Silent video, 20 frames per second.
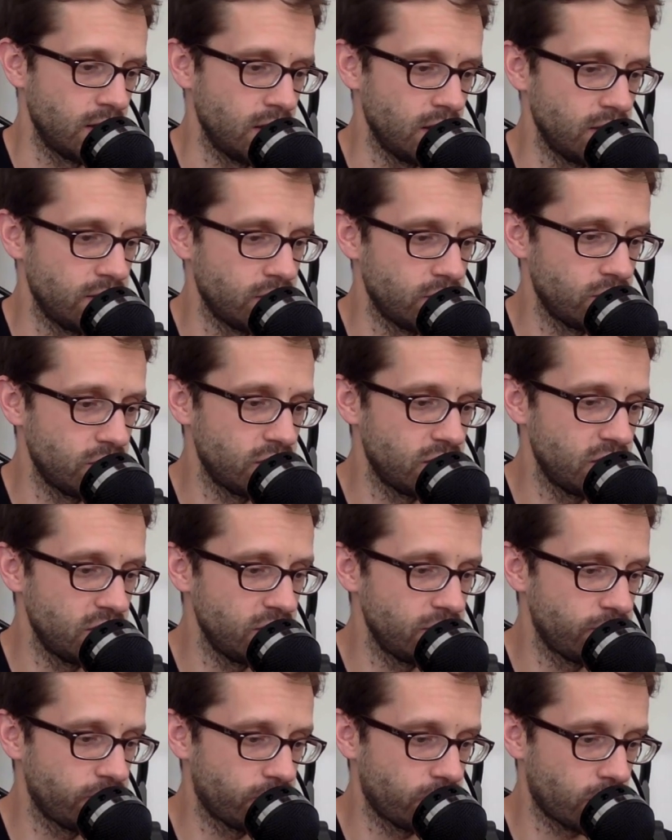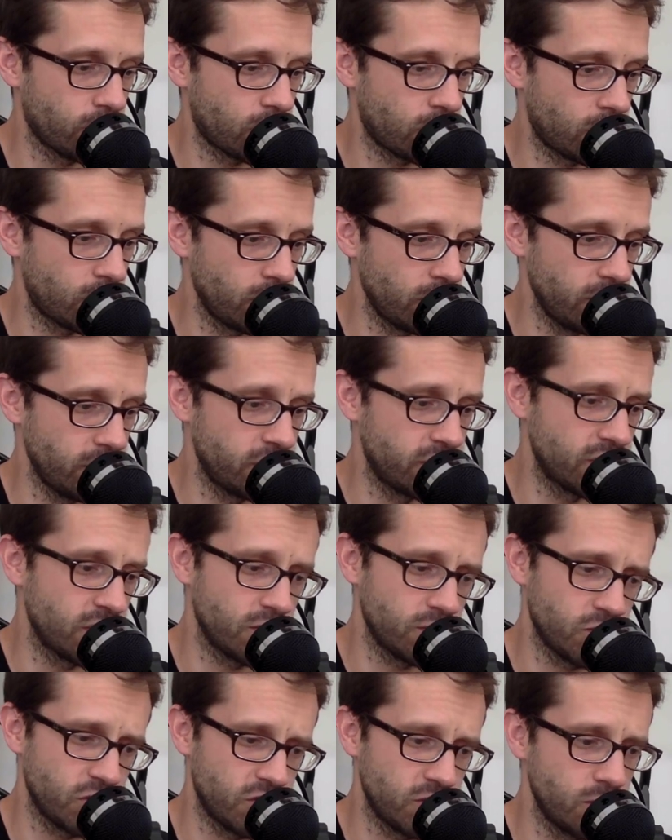Even d4, it's
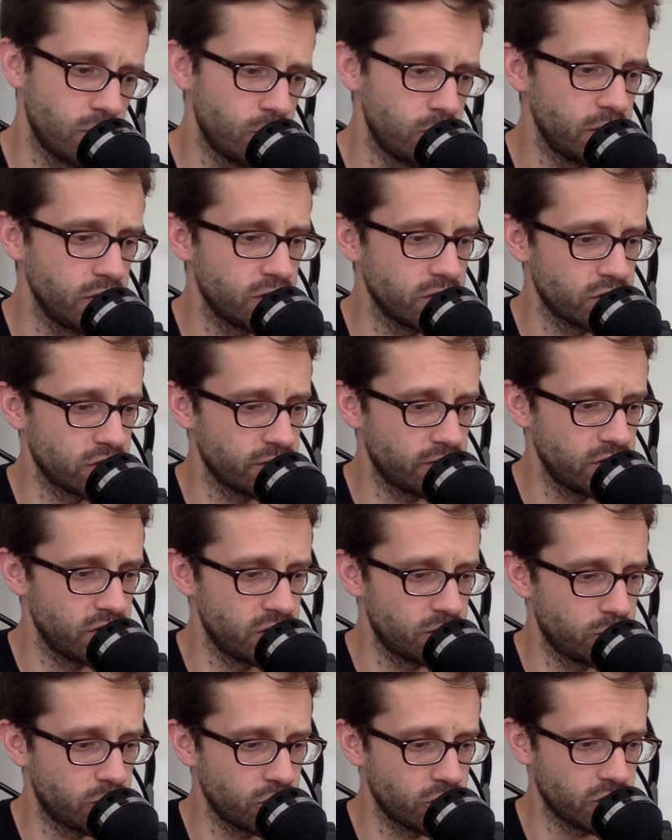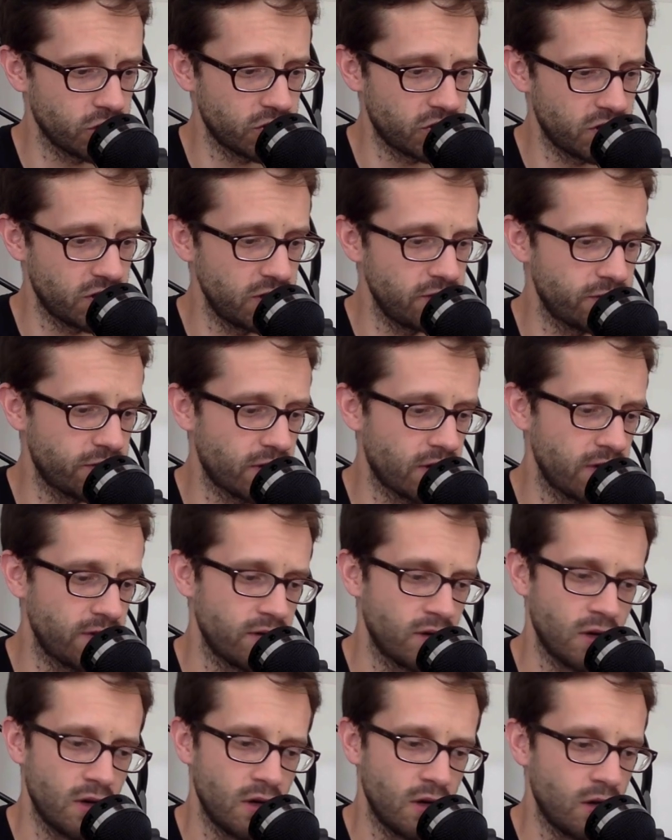not possible because of this pawn on c5.
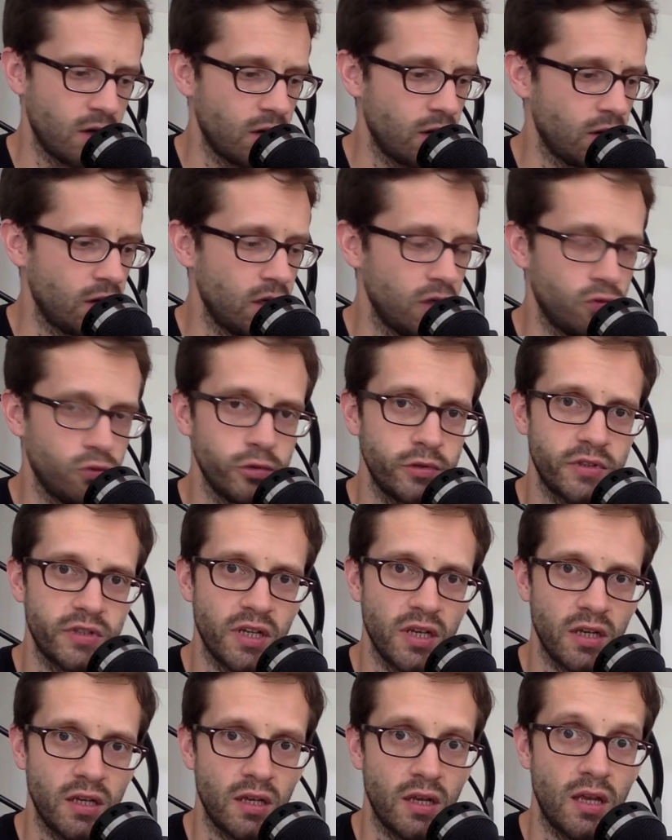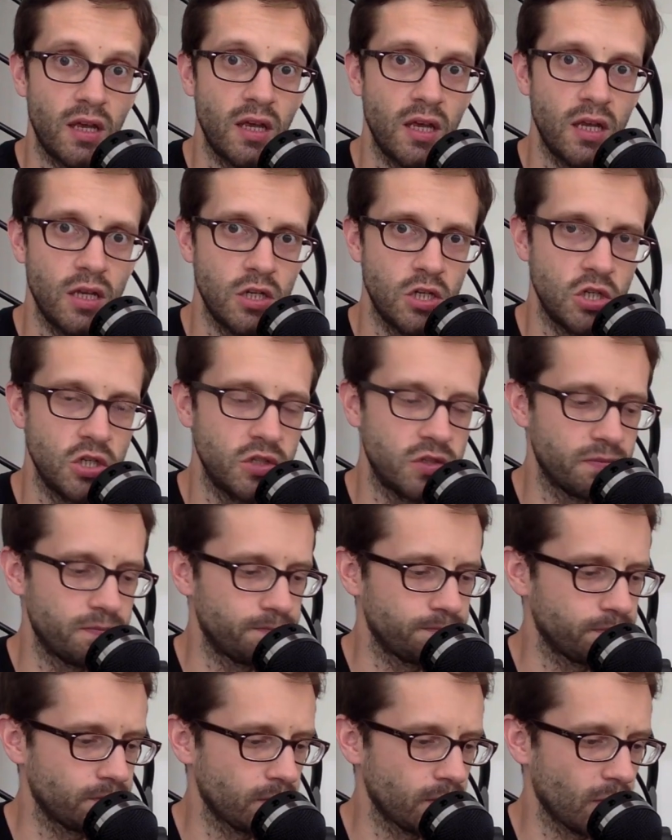It would take ages.
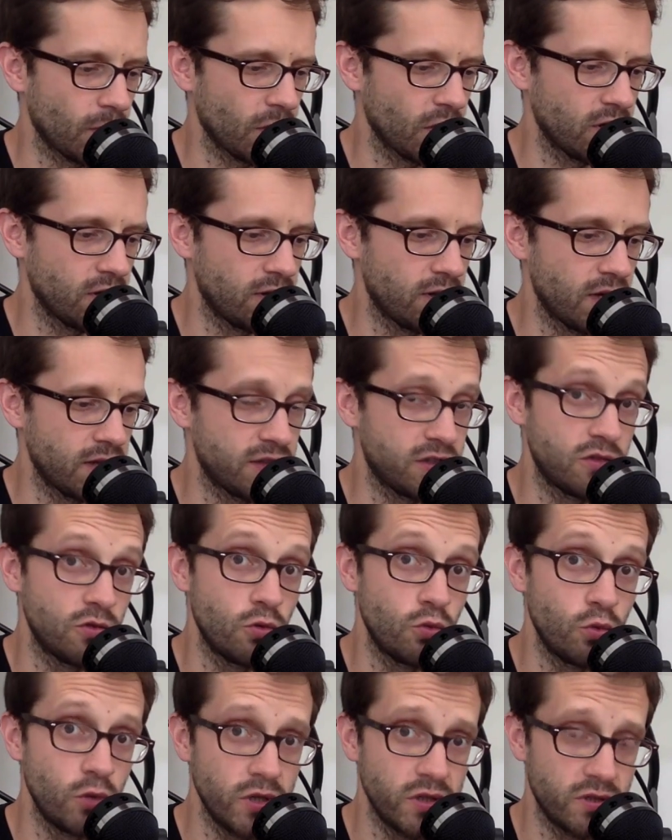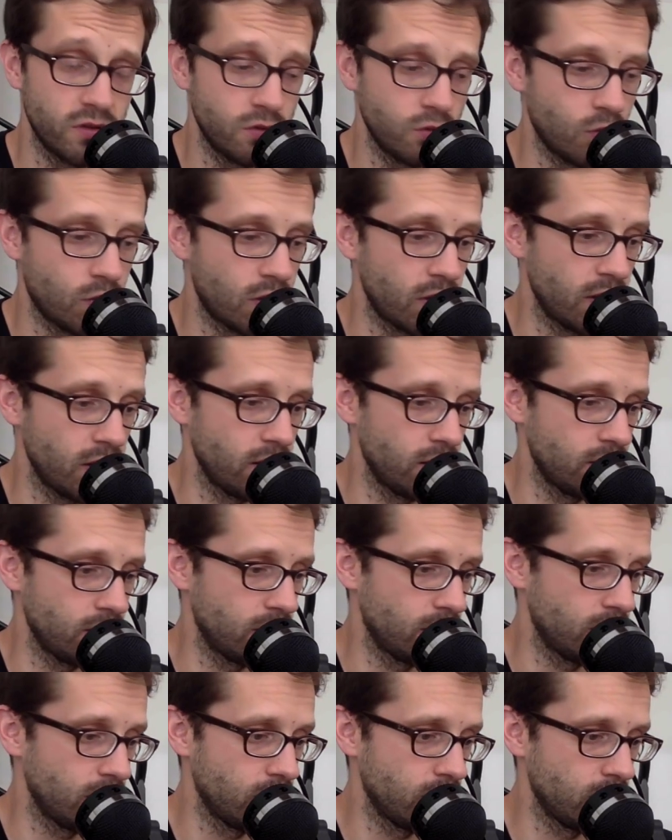That's the reason why,
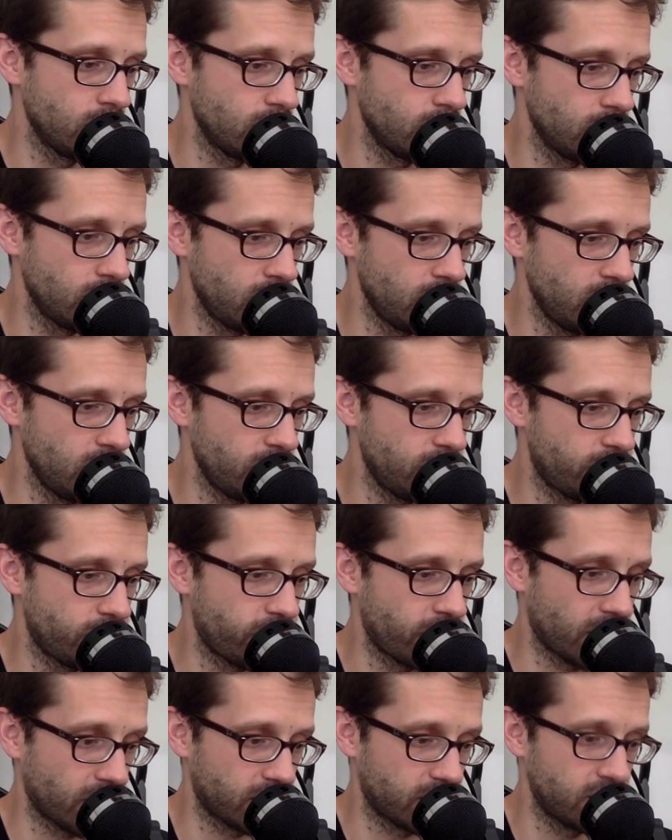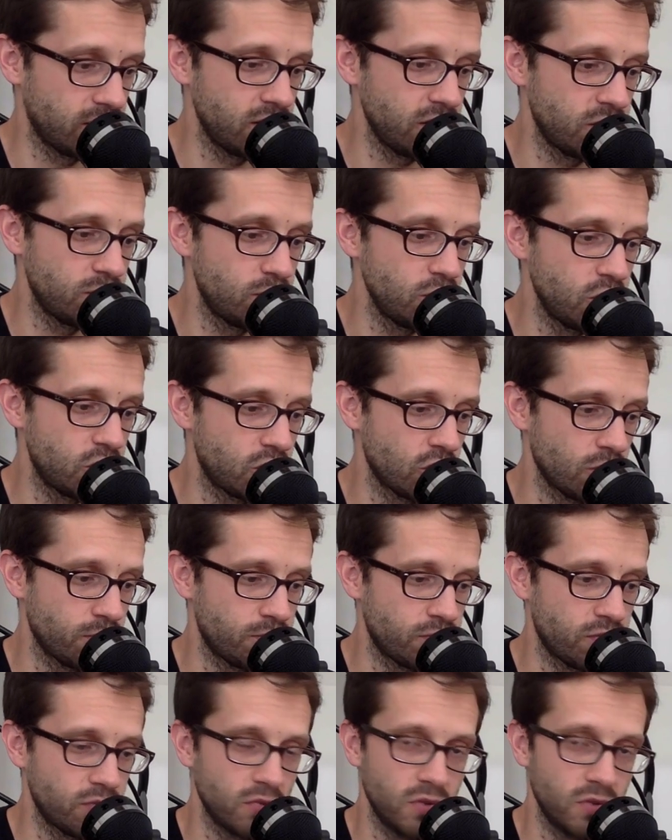in fact, this bishop